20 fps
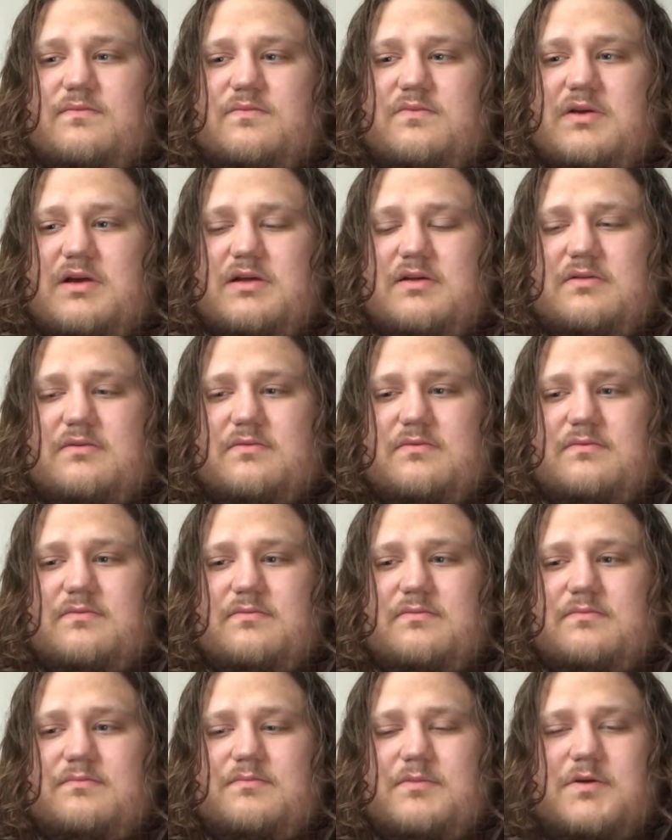Well,
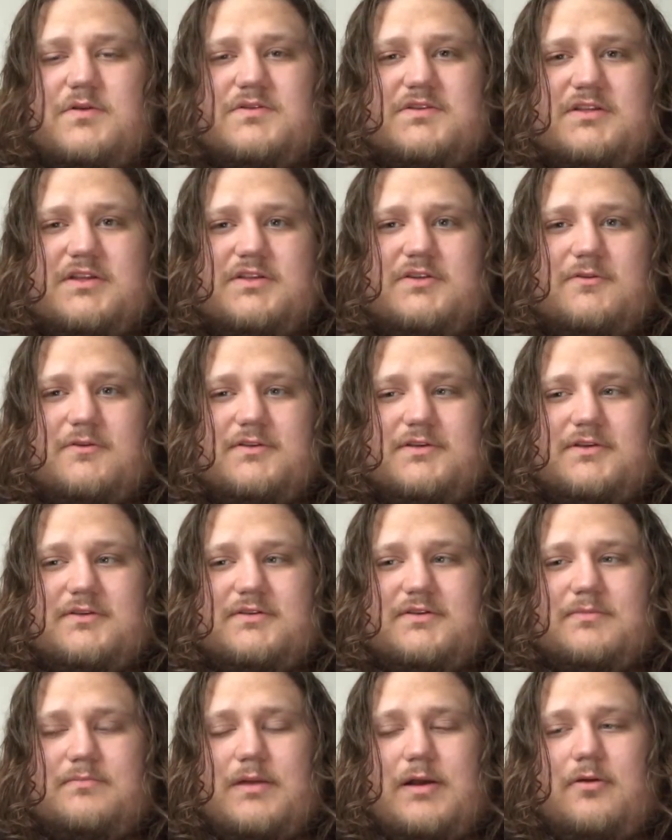most of the
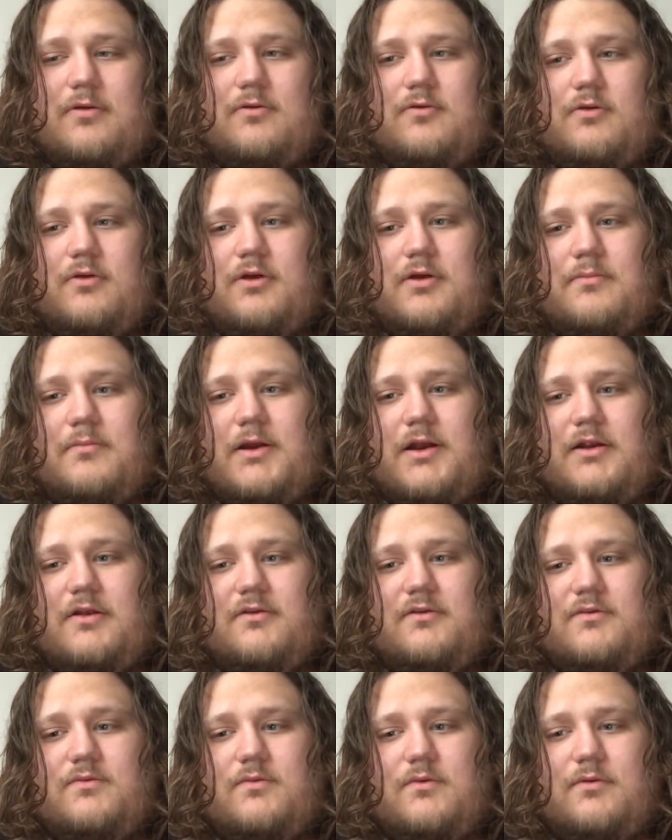torsos in Power Core
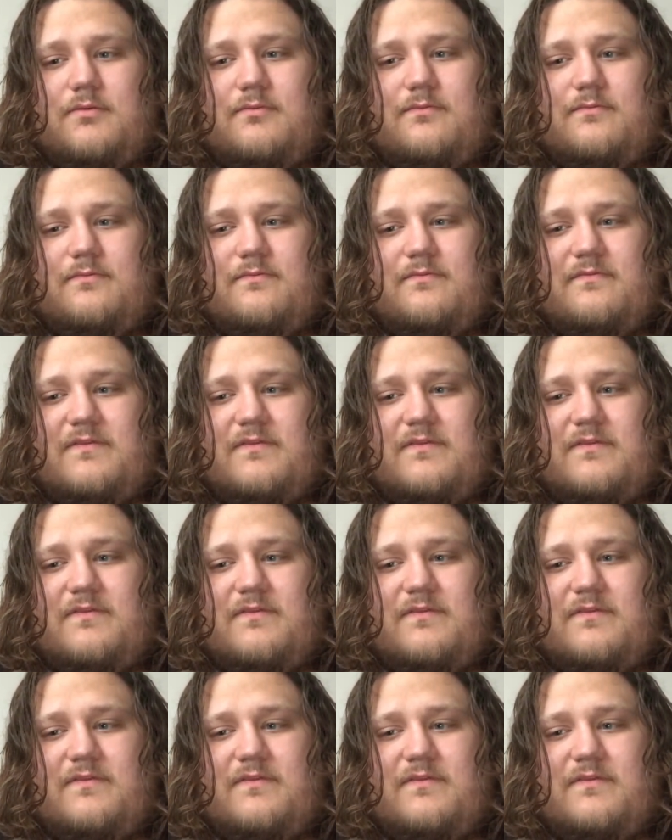Combiners were